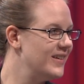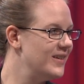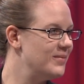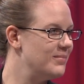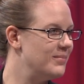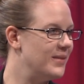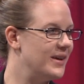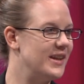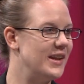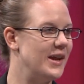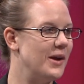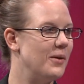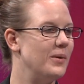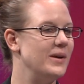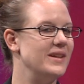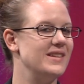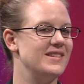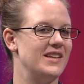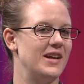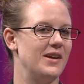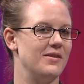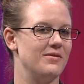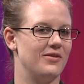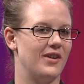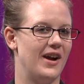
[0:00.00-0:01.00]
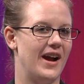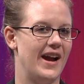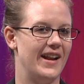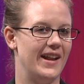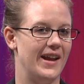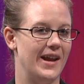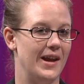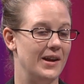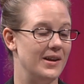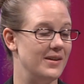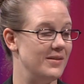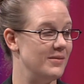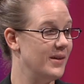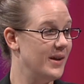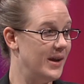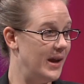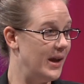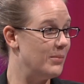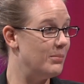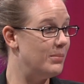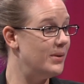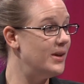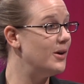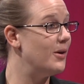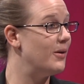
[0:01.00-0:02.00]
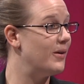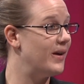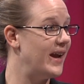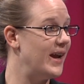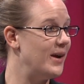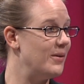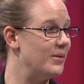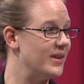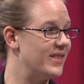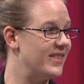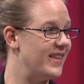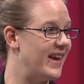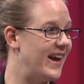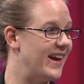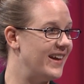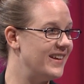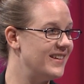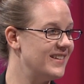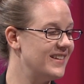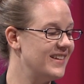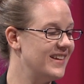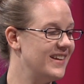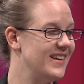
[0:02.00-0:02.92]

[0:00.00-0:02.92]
Monday, Wednesday, Friday and be okay with that.